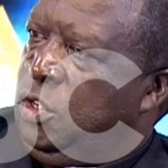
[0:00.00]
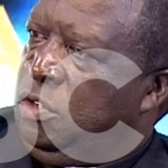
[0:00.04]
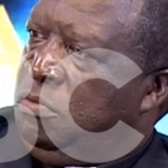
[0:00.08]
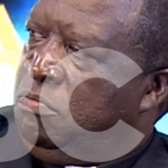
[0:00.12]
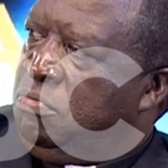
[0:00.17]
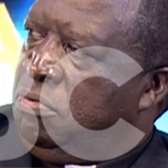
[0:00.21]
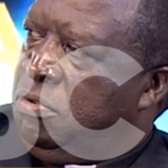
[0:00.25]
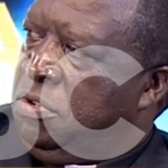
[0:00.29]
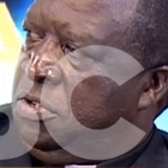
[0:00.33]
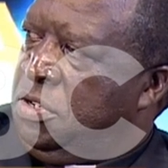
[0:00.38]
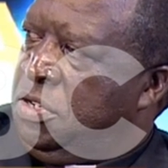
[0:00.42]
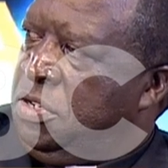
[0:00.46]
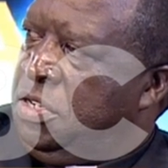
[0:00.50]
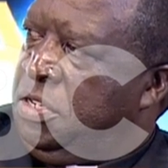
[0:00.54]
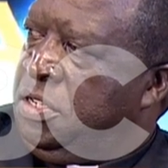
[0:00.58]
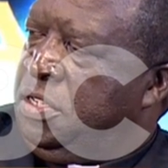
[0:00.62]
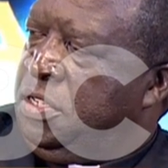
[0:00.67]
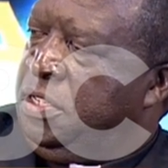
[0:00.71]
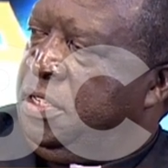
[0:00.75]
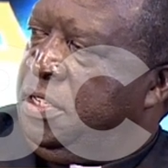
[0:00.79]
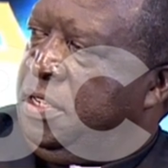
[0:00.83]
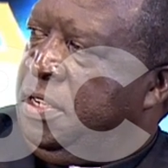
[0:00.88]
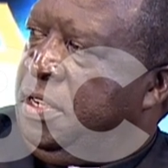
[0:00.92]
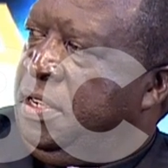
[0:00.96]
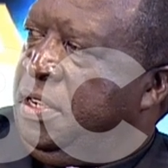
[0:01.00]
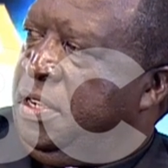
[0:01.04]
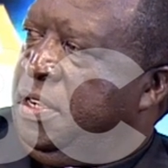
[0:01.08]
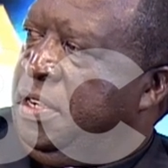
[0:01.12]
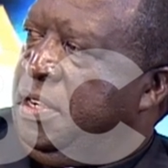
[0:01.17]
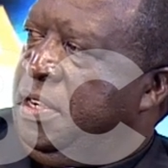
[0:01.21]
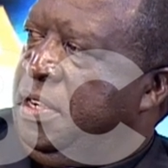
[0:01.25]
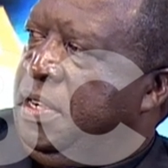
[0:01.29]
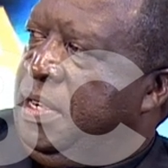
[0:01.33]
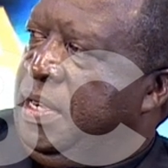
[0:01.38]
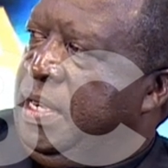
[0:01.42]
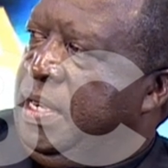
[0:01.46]
process
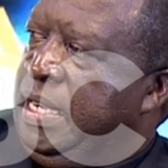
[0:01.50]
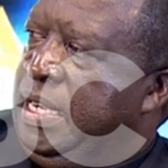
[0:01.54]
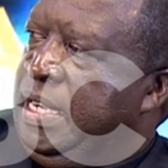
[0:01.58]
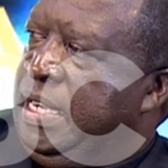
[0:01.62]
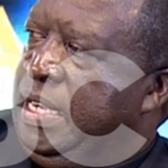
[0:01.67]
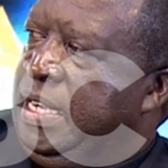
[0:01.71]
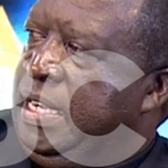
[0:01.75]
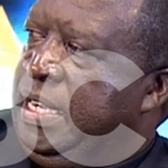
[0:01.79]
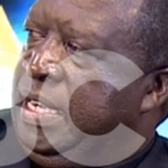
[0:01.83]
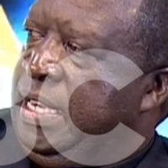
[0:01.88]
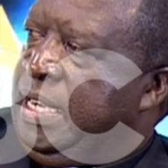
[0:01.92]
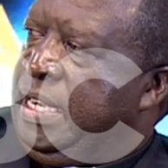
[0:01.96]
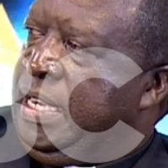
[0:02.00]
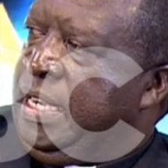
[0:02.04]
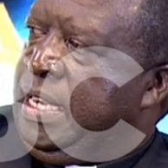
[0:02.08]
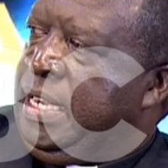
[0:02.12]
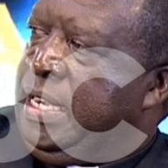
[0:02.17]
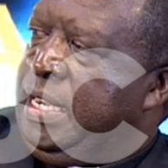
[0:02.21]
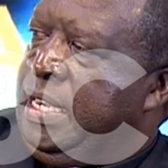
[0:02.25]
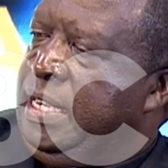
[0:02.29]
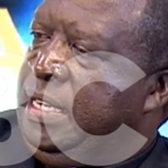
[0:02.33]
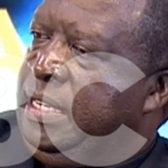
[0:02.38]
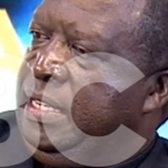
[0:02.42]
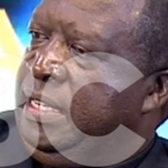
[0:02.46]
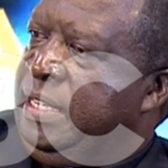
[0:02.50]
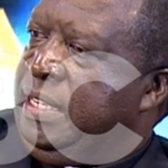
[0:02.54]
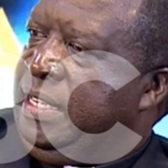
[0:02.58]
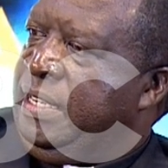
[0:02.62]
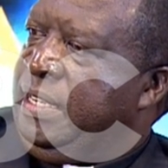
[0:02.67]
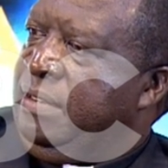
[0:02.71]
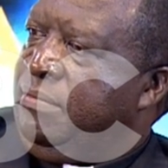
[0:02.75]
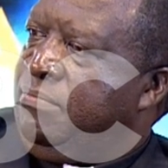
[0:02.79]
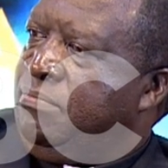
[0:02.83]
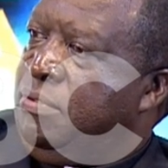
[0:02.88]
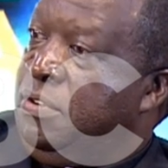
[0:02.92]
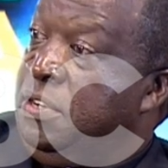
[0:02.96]
and uh,
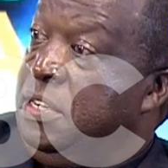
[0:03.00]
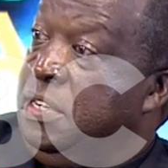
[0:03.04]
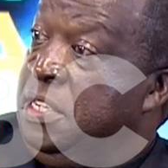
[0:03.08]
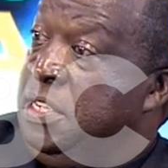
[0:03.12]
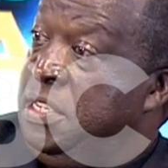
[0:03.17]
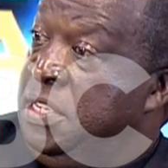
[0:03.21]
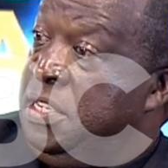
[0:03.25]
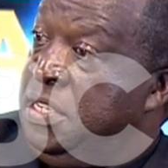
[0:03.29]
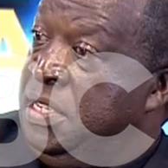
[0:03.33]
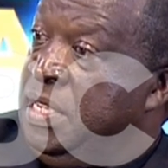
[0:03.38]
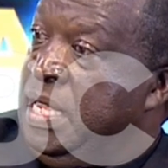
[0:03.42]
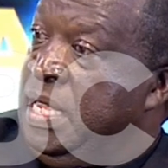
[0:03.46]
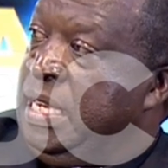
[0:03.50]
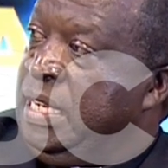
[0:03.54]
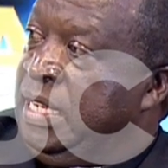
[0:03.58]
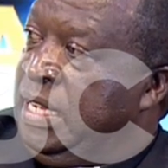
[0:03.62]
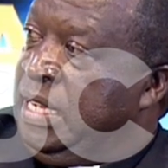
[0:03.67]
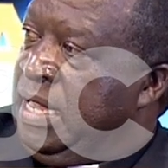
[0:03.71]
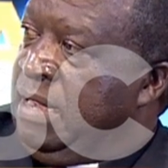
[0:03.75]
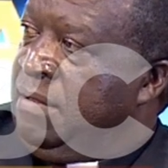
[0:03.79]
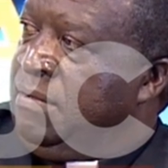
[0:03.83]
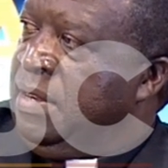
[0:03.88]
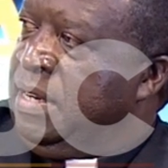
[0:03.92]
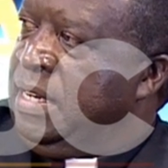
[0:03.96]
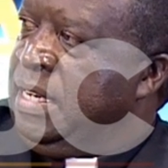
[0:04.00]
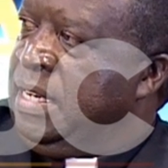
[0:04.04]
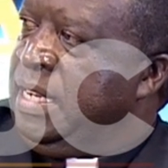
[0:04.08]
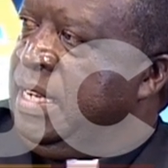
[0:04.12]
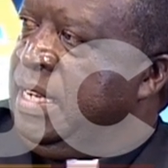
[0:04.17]
policies that govern